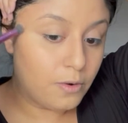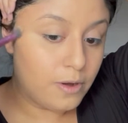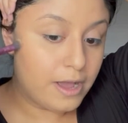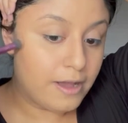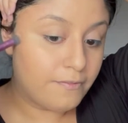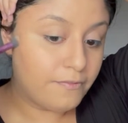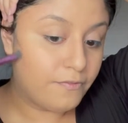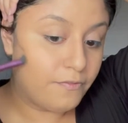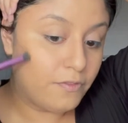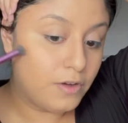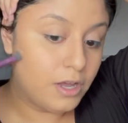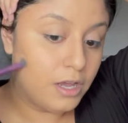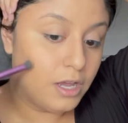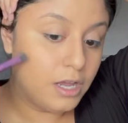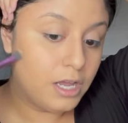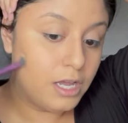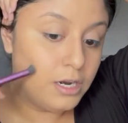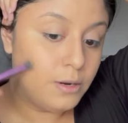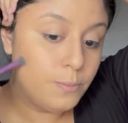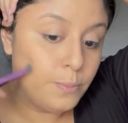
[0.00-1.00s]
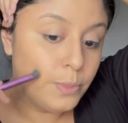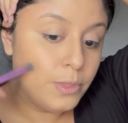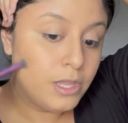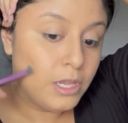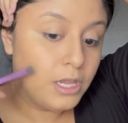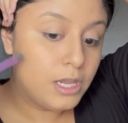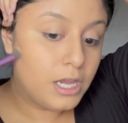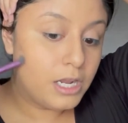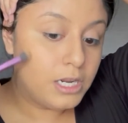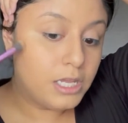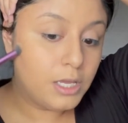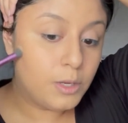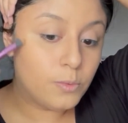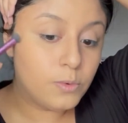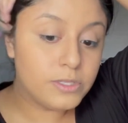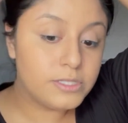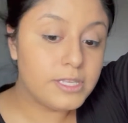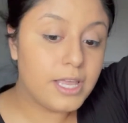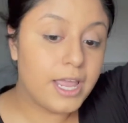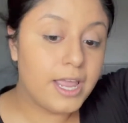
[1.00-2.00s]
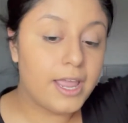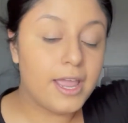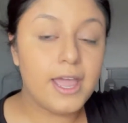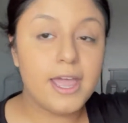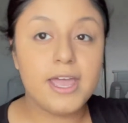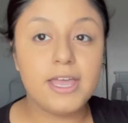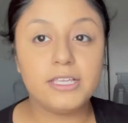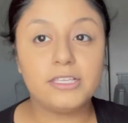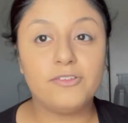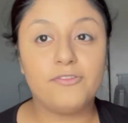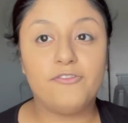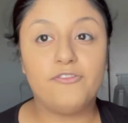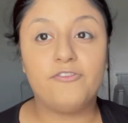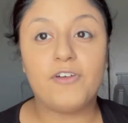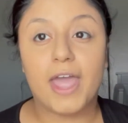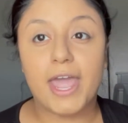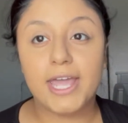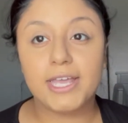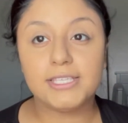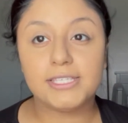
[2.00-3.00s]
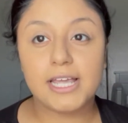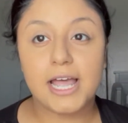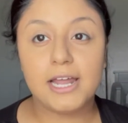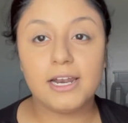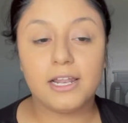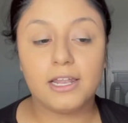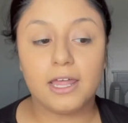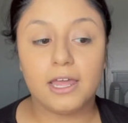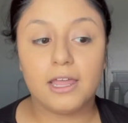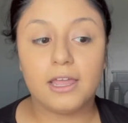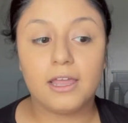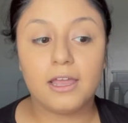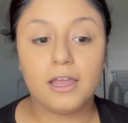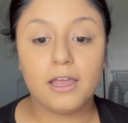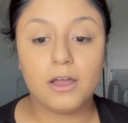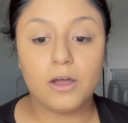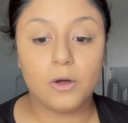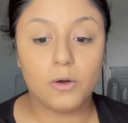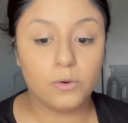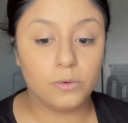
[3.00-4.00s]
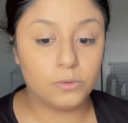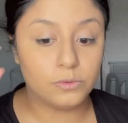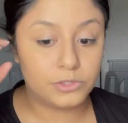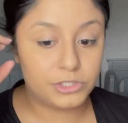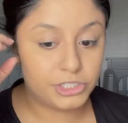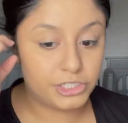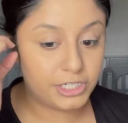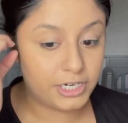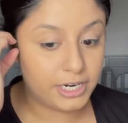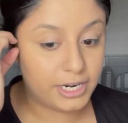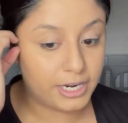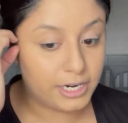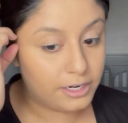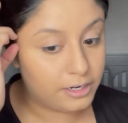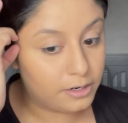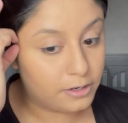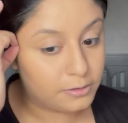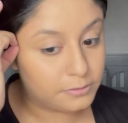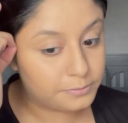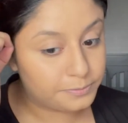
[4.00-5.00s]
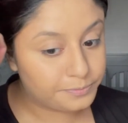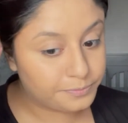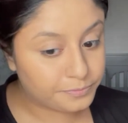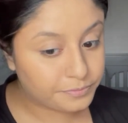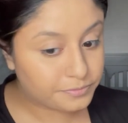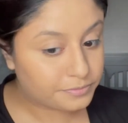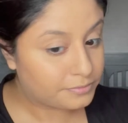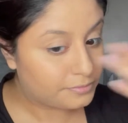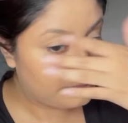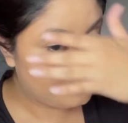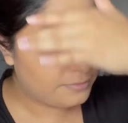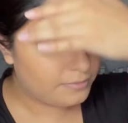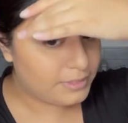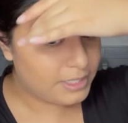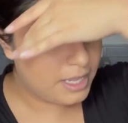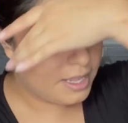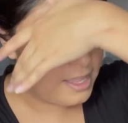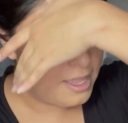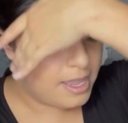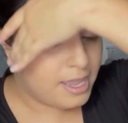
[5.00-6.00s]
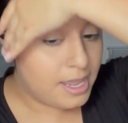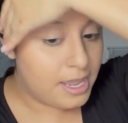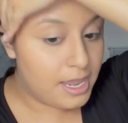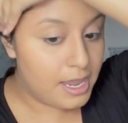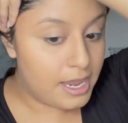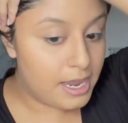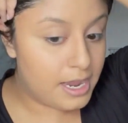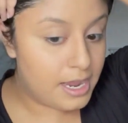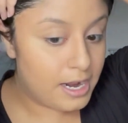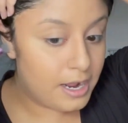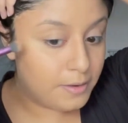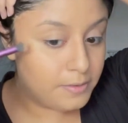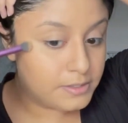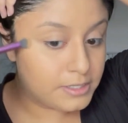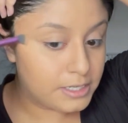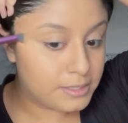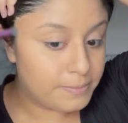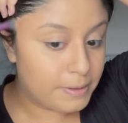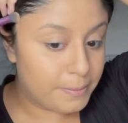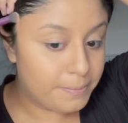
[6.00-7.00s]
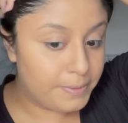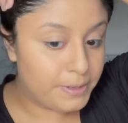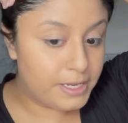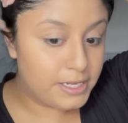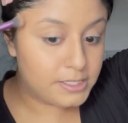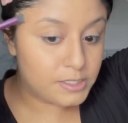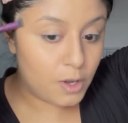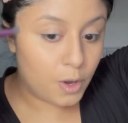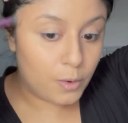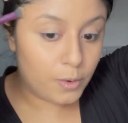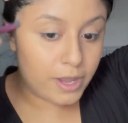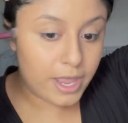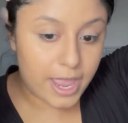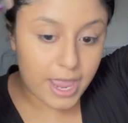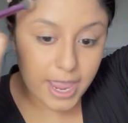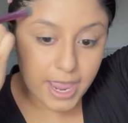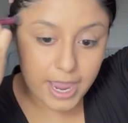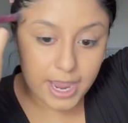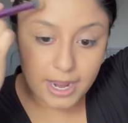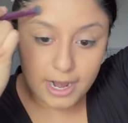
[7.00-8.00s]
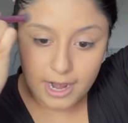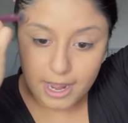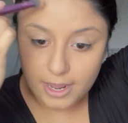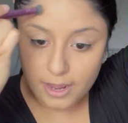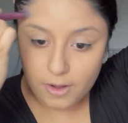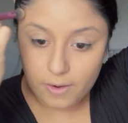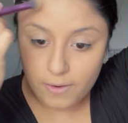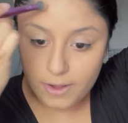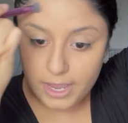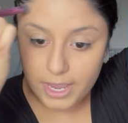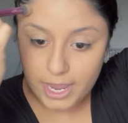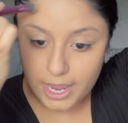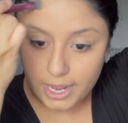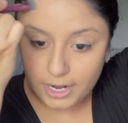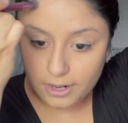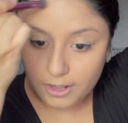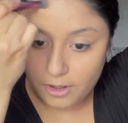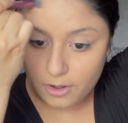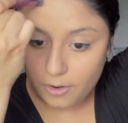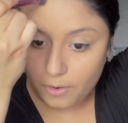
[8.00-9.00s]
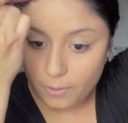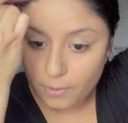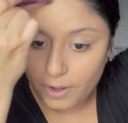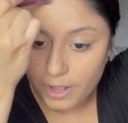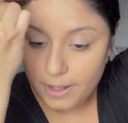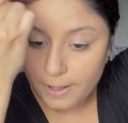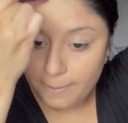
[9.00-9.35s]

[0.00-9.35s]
have fun. And he was like, his face kind of like oh shit, you know? And I was like, Papi, it's okay. Like, go ahead, go.